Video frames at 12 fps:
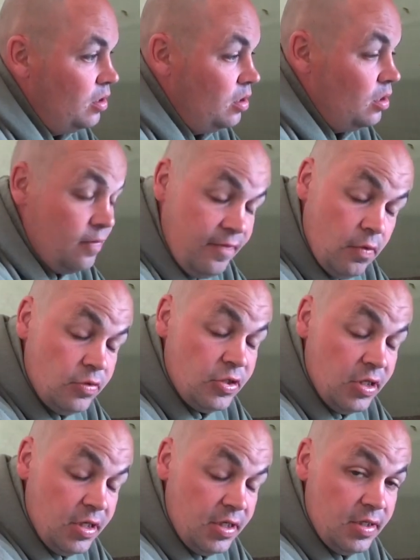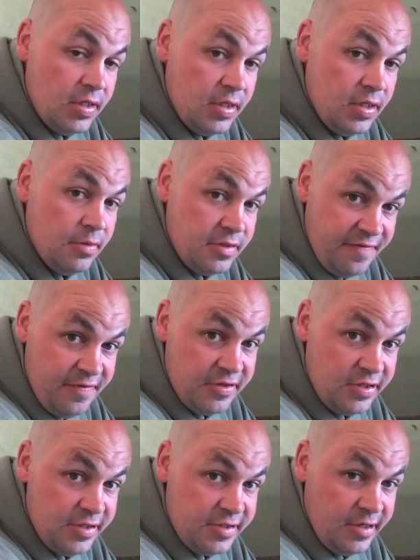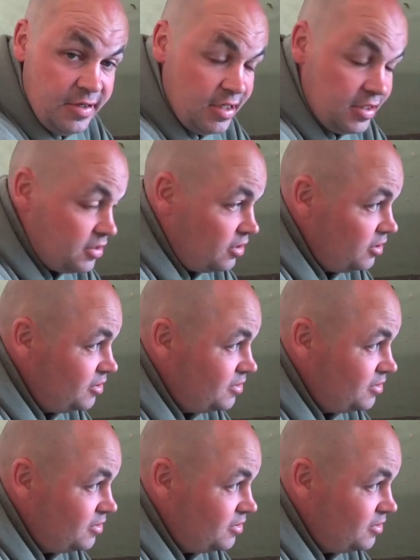Unfortunately, it was a fishless night last night.